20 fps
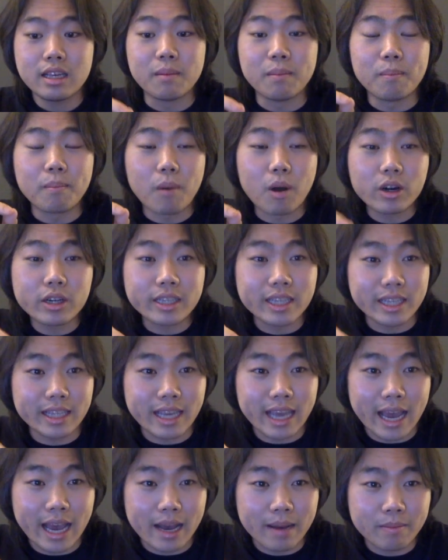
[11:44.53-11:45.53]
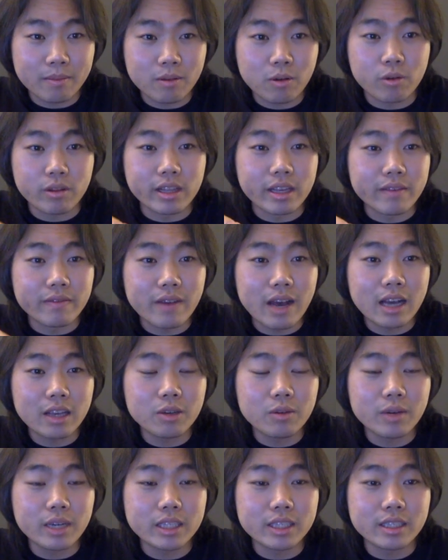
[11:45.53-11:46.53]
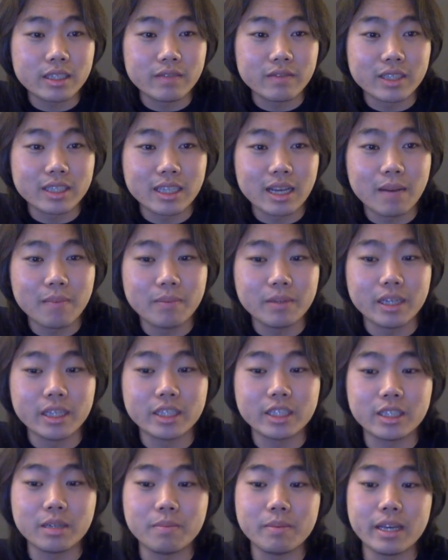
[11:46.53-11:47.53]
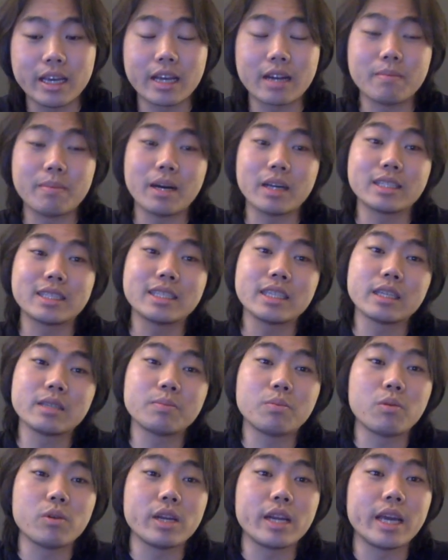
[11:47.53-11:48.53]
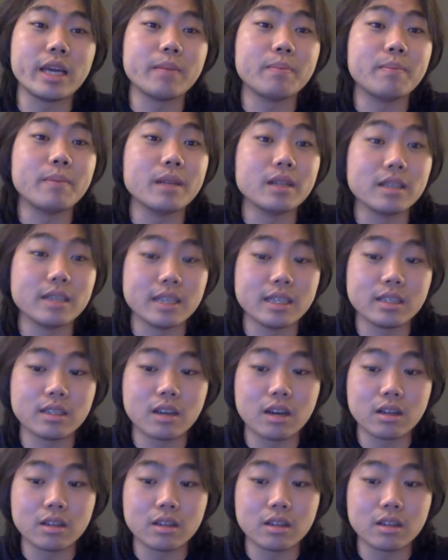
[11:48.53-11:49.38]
the market cap or the evaluation of this company should be at about $6.8 billion.